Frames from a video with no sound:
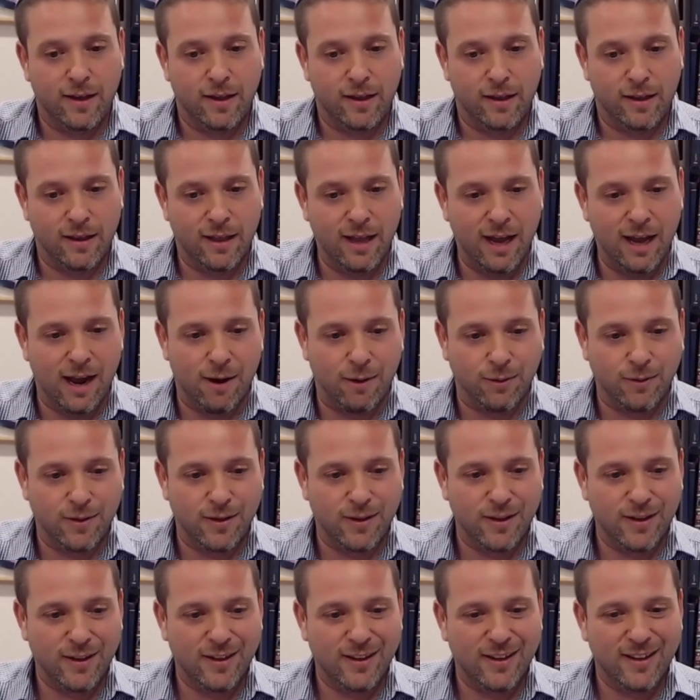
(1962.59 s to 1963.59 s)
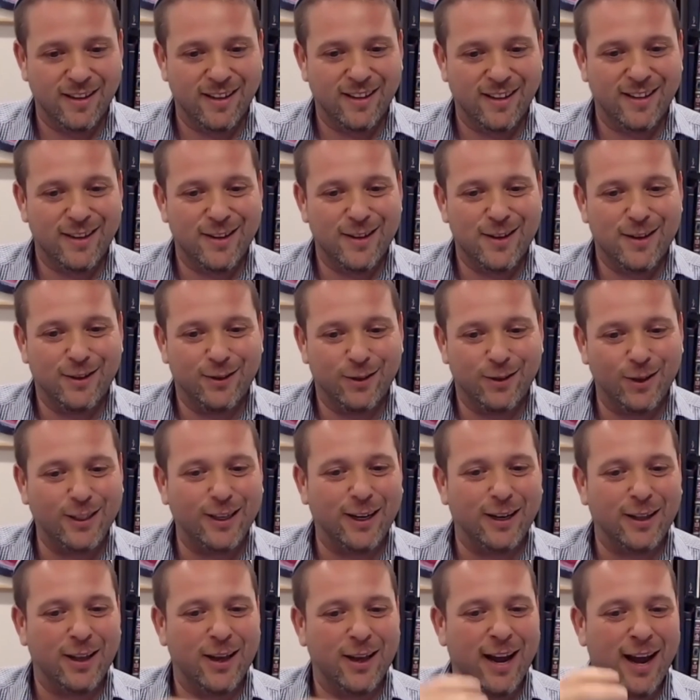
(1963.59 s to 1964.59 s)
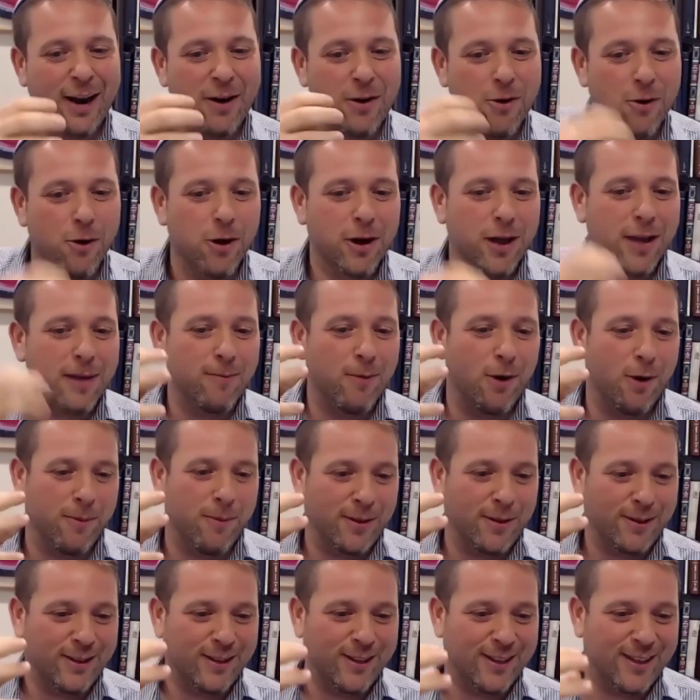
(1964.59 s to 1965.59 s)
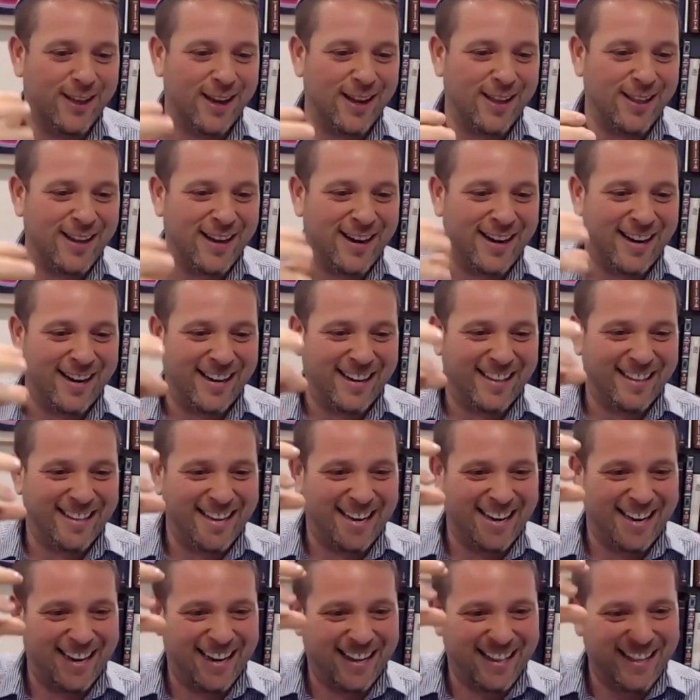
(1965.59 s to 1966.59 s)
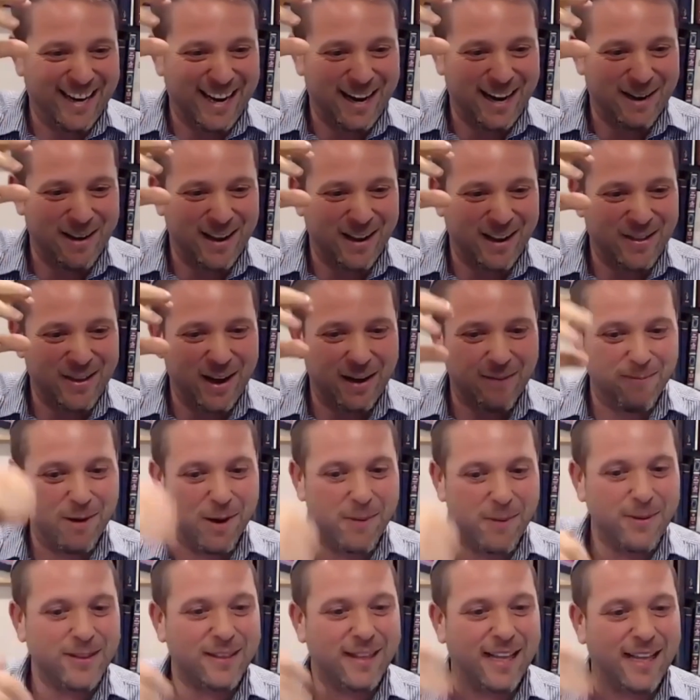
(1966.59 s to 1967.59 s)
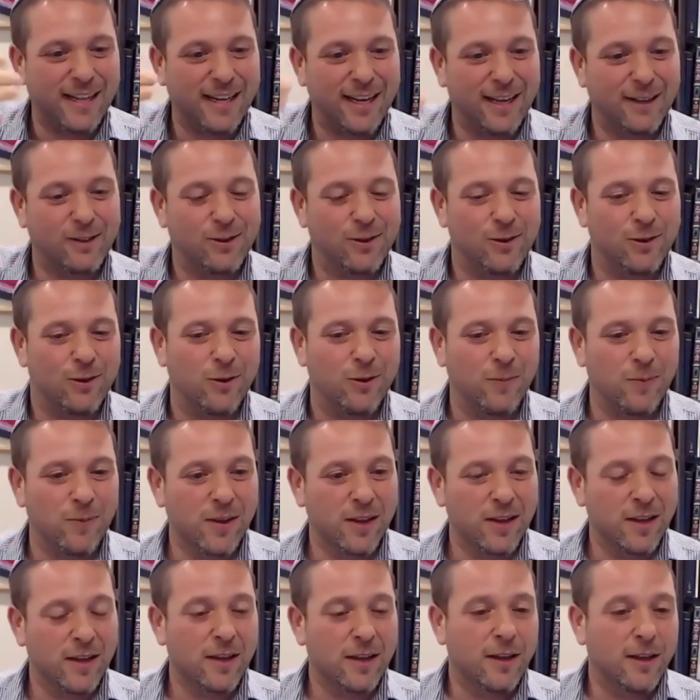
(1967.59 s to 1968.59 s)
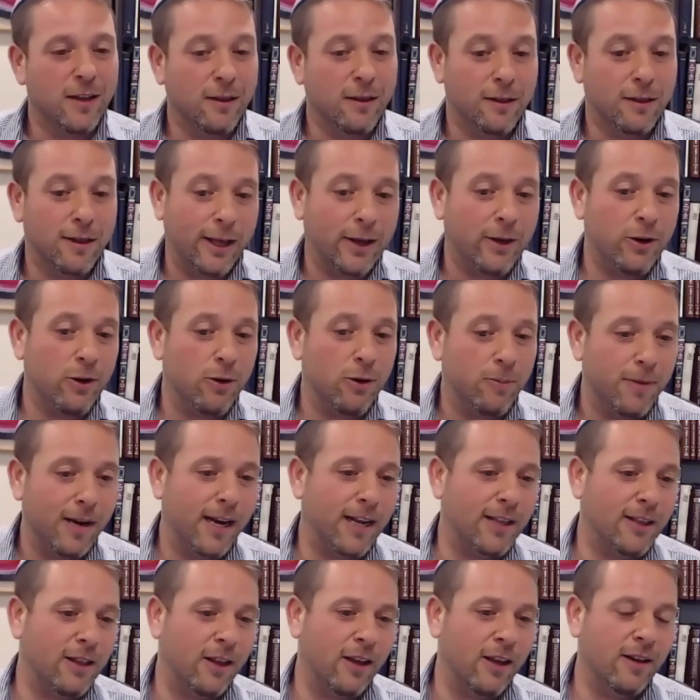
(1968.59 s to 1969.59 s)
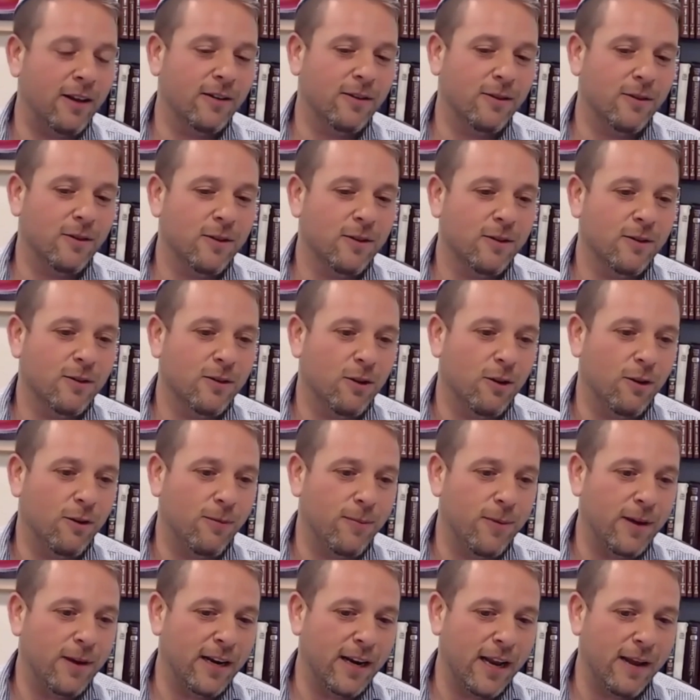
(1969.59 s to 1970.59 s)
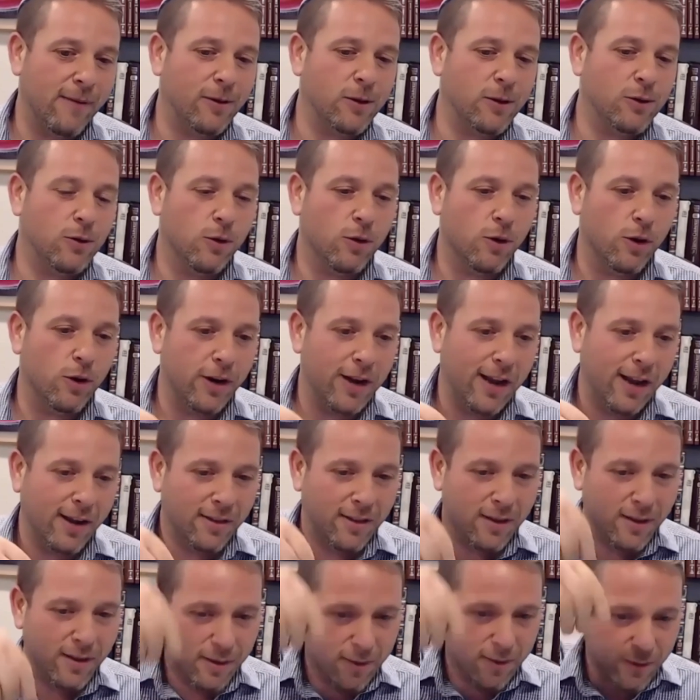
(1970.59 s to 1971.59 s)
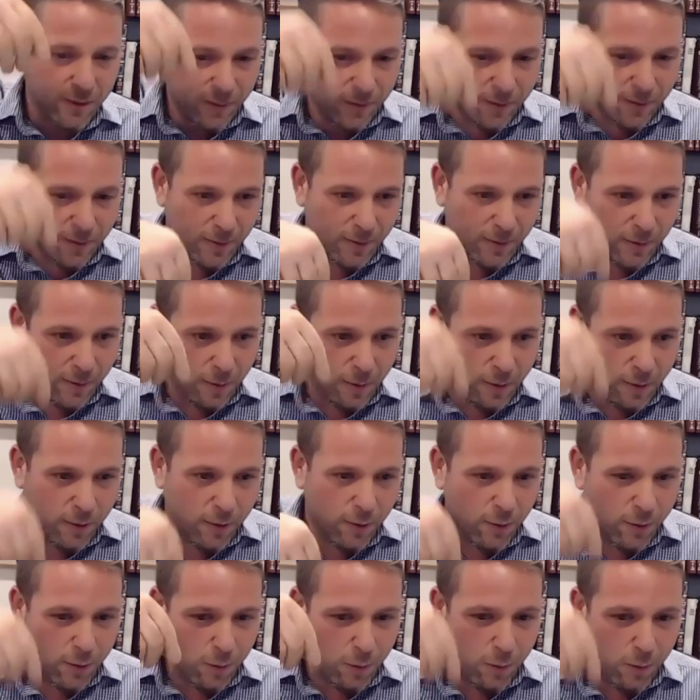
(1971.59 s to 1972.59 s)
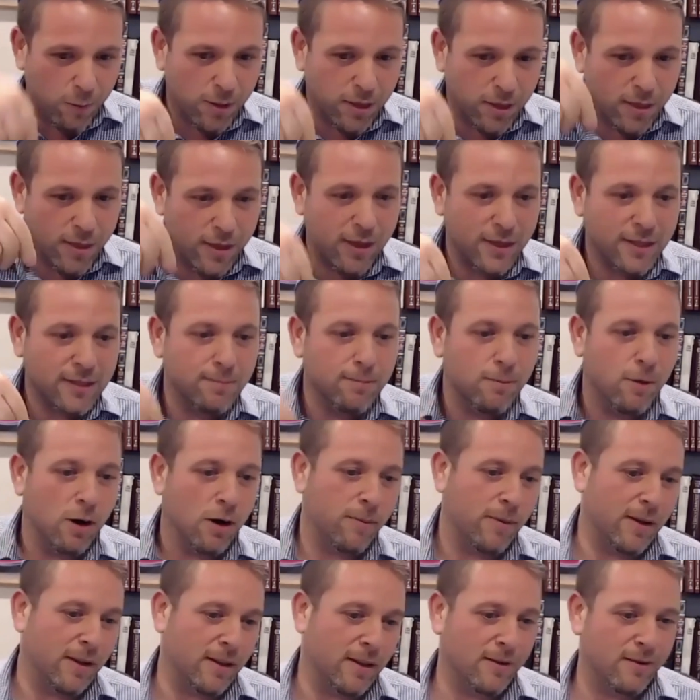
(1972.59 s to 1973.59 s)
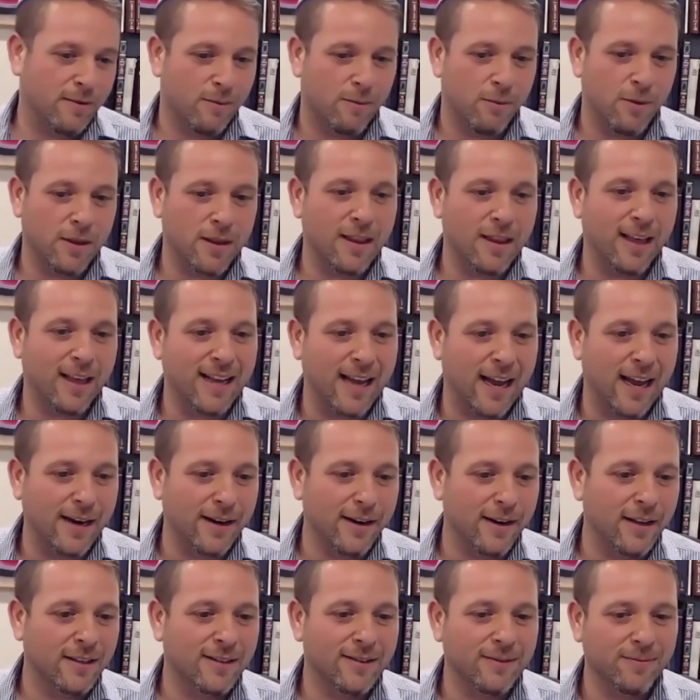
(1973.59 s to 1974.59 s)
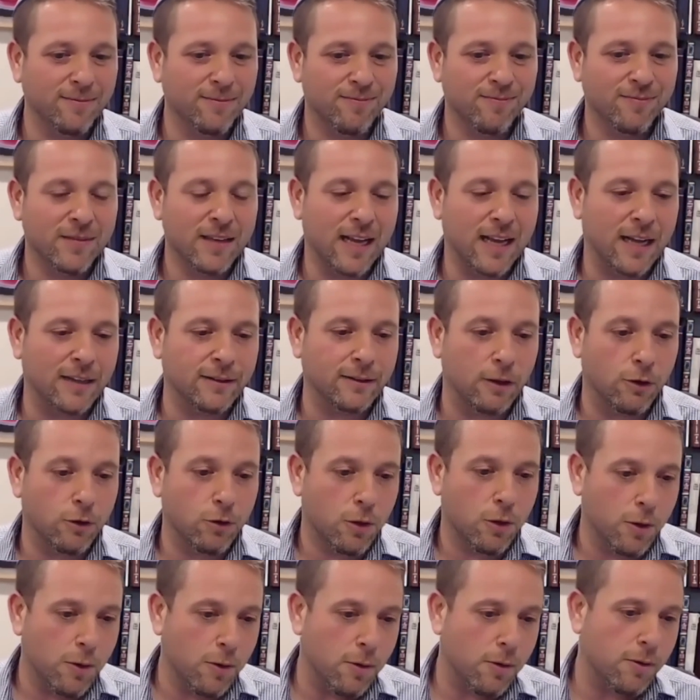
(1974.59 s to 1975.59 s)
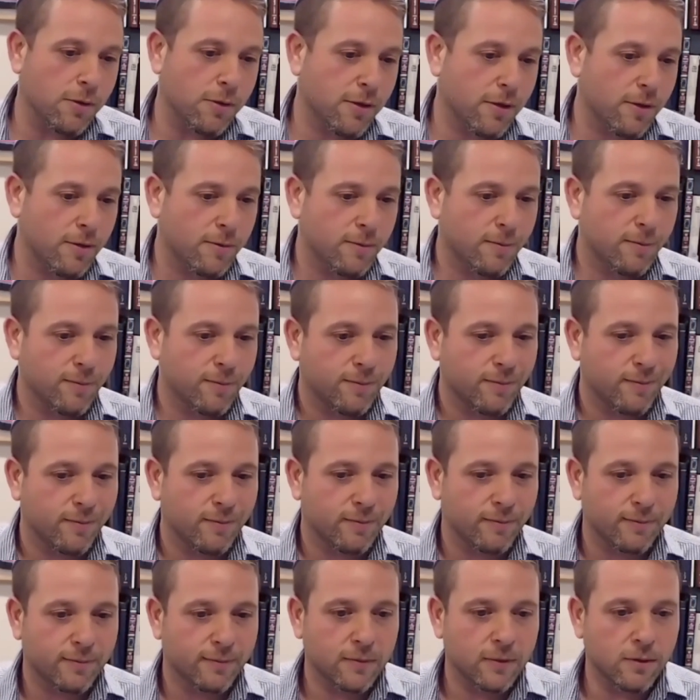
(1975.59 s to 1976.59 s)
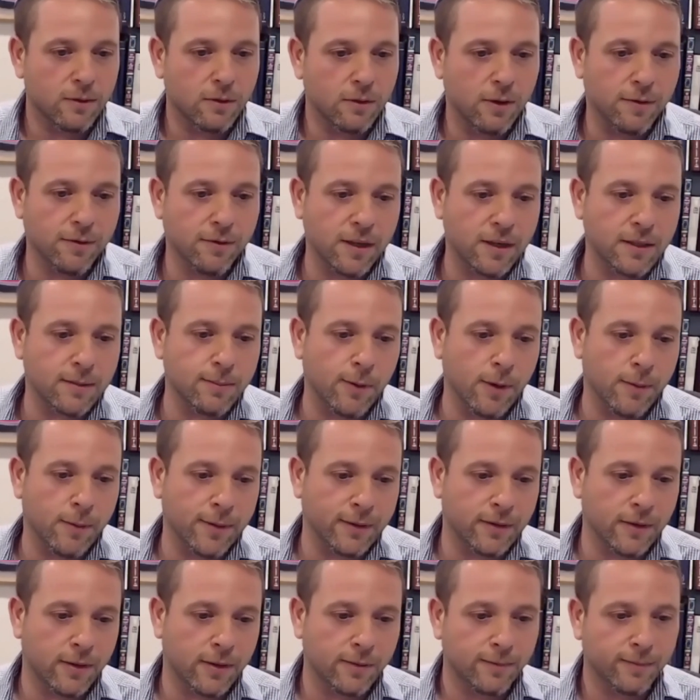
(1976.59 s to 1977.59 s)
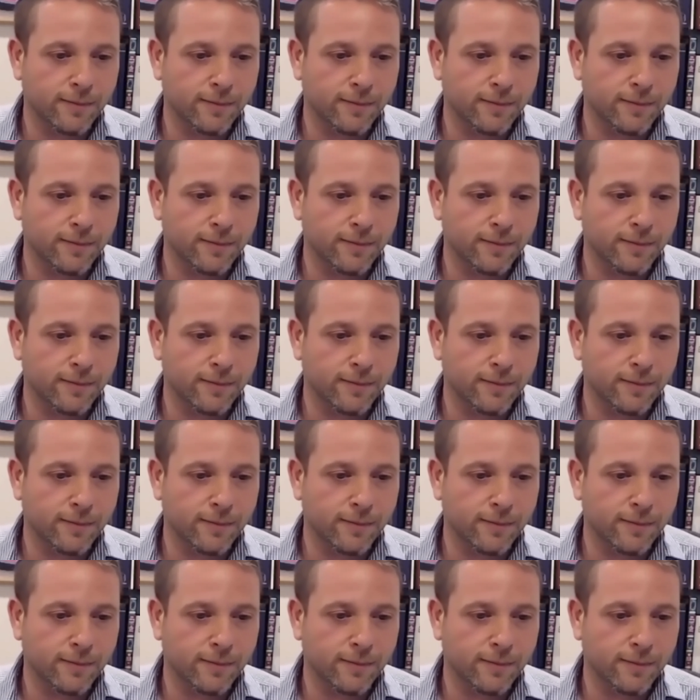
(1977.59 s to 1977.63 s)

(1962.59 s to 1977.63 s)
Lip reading: doubt, those are the anochi moments. There are moments that lead to the humility of being able to connect with this moment, with the kindness and the truth of this moment.